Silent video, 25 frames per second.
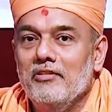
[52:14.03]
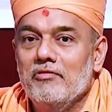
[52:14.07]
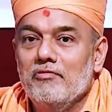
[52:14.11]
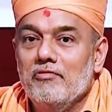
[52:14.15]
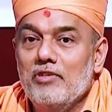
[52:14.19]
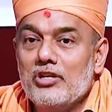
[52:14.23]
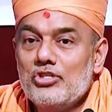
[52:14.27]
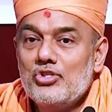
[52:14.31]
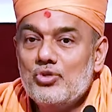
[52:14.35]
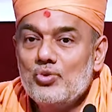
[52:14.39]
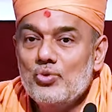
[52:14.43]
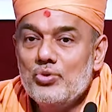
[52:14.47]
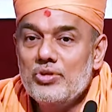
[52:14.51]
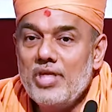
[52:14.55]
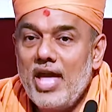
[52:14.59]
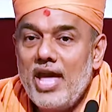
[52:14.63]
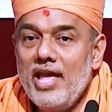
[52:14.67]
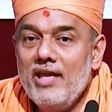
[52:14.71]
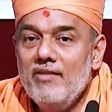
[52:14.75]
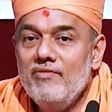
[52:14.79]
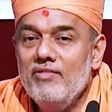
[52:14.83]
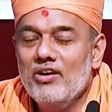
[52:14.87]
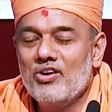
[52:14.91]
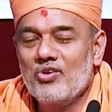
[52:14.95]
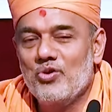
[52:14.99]

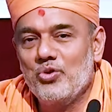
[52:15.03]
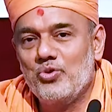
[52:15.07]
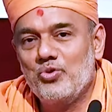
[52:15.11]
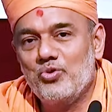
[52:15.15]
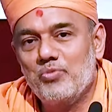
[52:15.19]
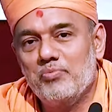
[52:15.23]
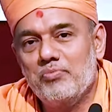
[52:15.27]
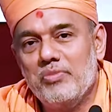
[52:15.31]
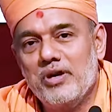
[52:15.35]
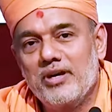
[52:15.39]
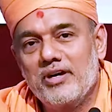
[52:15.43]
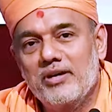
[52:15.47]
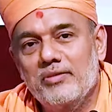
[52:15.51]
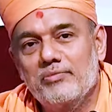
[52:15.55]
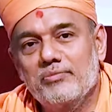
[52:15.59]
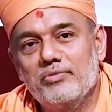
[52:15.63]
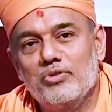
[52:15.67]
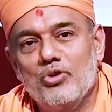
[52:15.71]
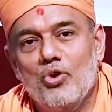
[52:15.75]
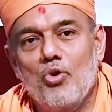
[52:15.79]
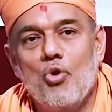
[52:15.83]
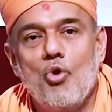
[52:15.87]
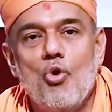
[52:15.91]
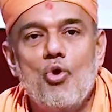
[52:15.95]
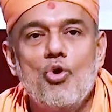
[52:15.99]
vasudhaiva Kutumbakam.
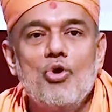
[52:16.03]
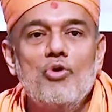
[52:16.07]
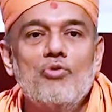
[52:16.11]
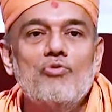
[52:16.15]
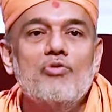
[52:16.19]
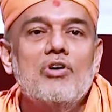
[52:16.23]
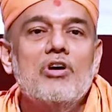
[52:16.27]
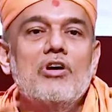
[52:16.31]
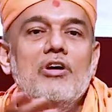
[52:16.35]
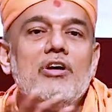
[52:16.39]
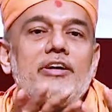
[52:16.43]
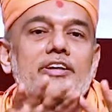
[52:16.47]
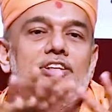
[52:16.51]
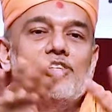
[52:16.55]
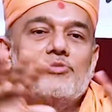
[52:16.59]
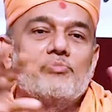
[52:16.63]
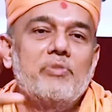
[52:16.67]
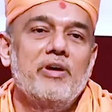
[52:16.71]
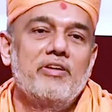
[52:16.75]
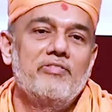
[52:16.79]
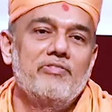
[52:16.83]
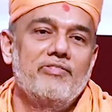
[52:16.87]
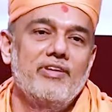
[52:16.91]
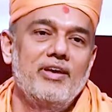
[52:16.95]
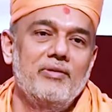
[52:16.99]
The whole world is
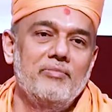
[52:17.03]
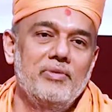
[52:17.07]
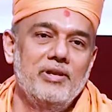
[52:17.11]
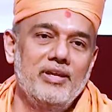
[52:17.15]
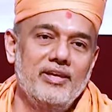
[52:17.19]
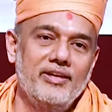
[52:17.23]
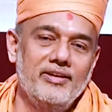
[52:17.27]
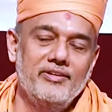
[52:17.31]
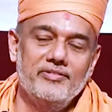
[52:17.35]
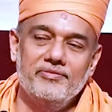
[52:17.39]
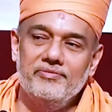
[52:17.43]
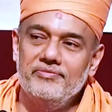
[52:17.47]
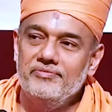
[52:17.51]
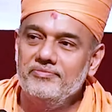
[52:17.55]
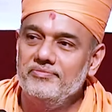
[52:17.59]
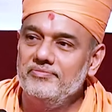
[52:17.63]
my family.